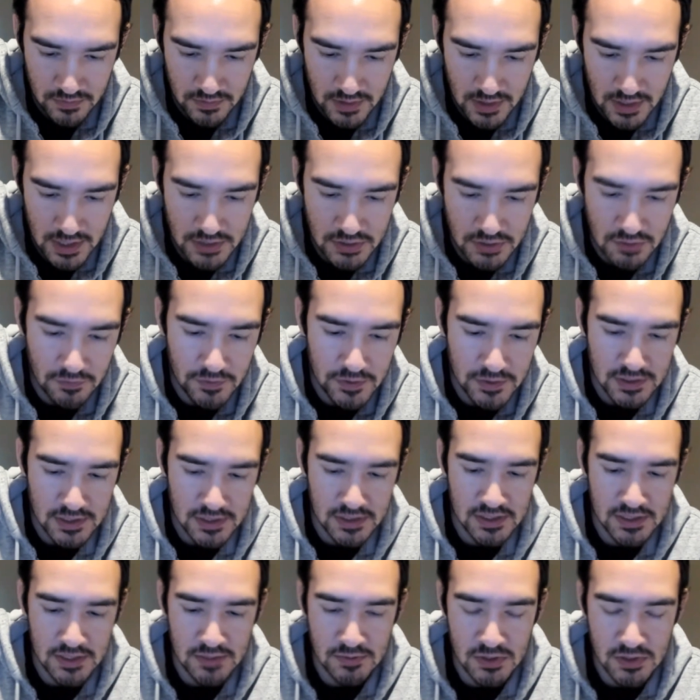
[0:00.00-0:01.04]

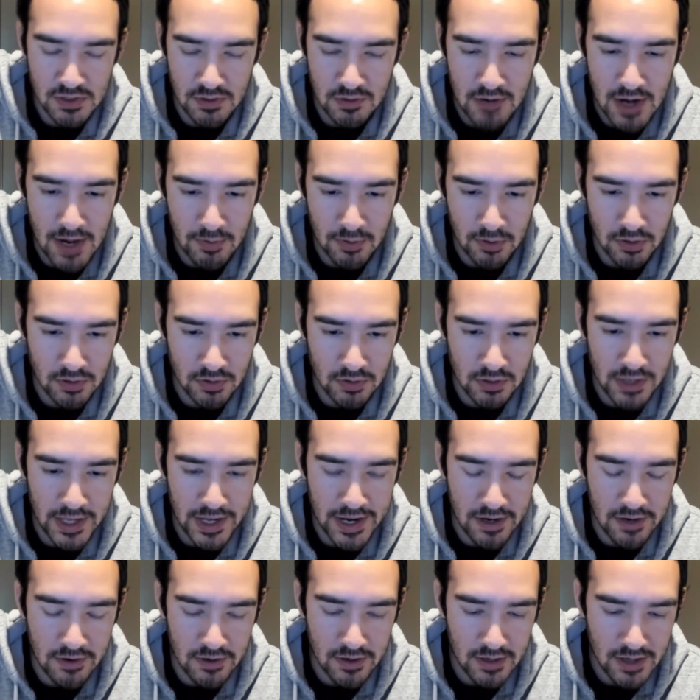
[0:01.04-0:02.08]
Astrophysics seems to grab a little
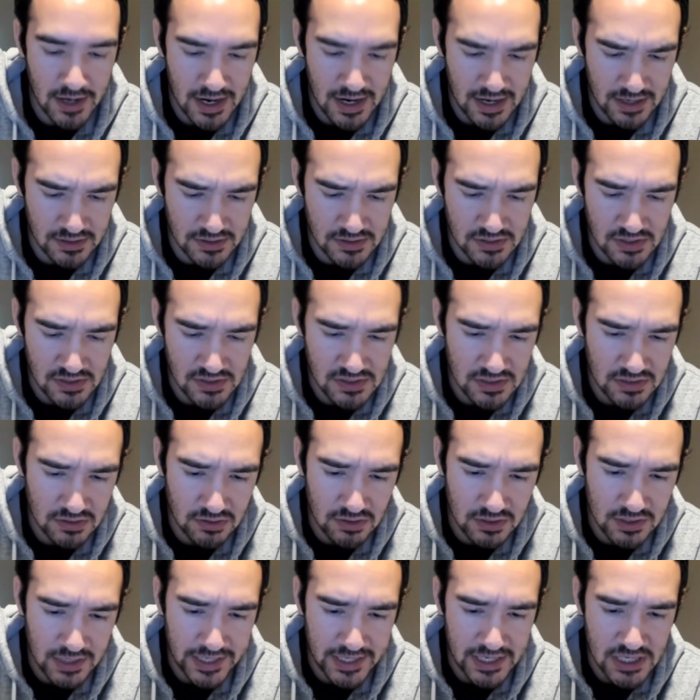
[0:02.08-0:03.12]
later. It doesn't
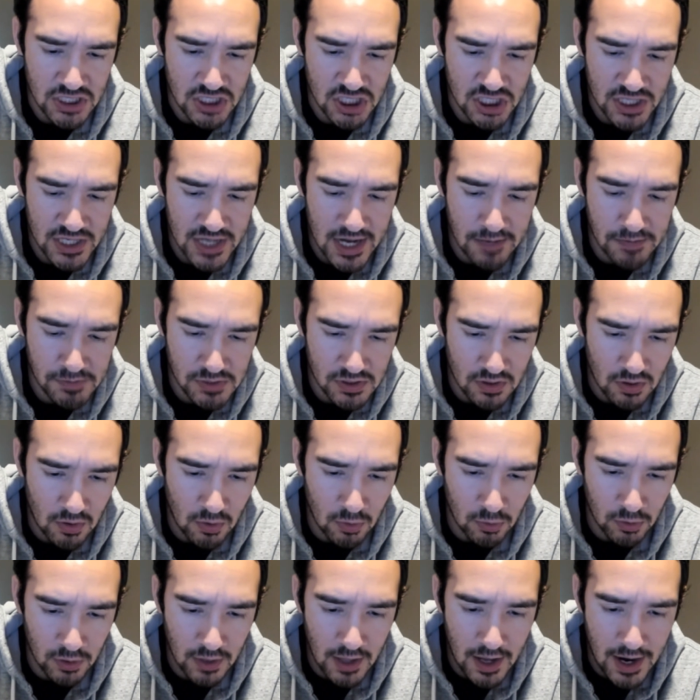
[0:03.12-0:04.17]
look like it shapes a
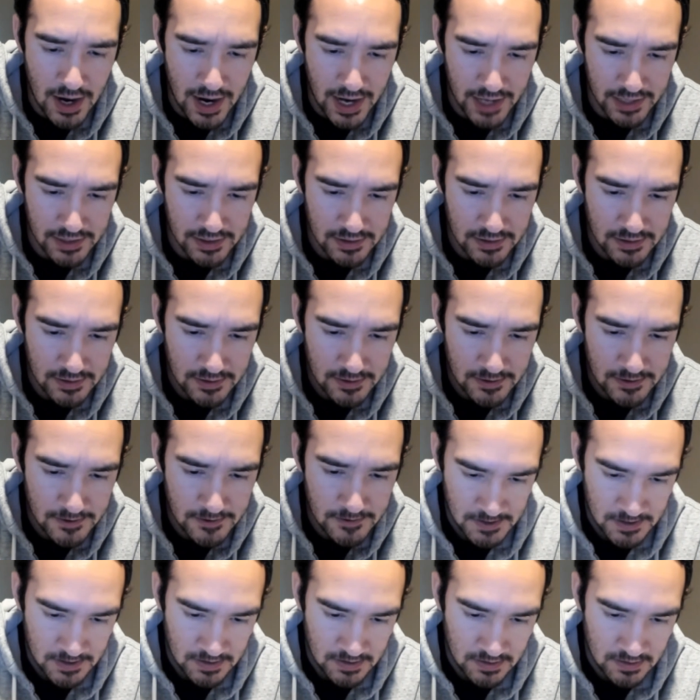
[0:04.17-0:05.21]
whole lot.
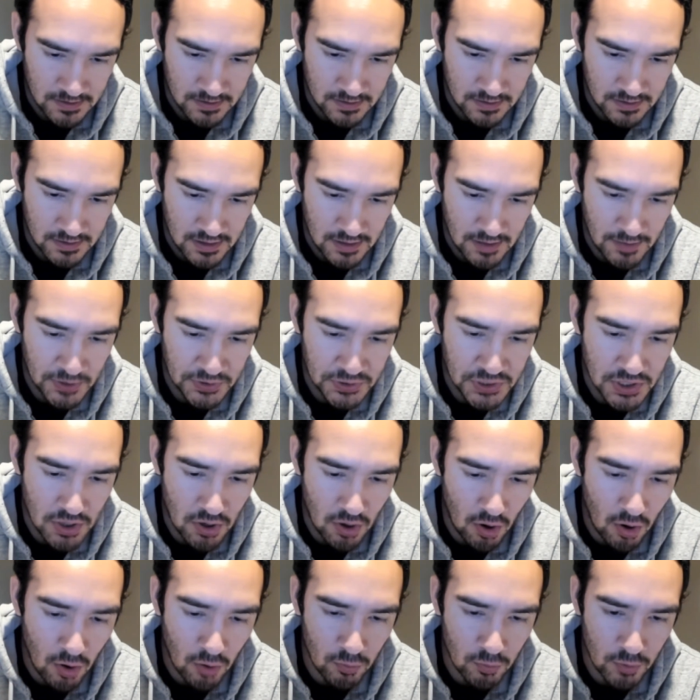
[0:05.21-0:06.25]
How about the
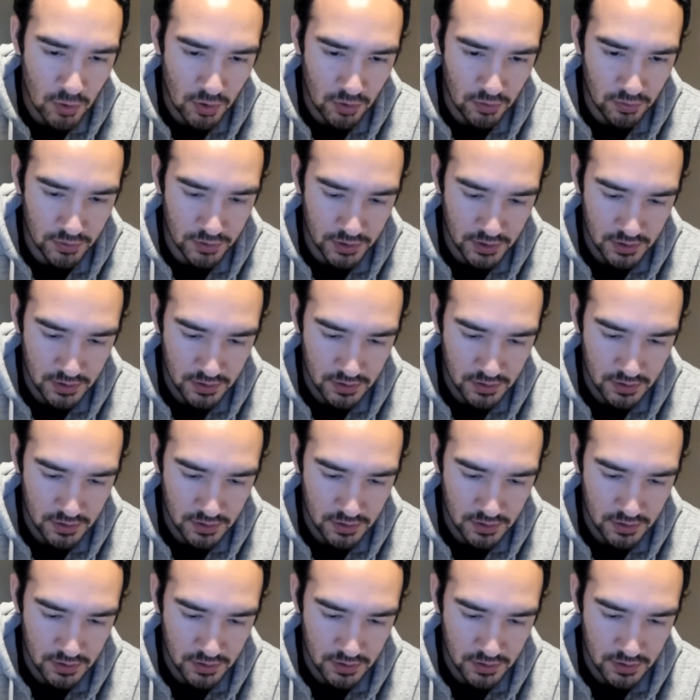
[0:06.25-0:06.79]
All Road?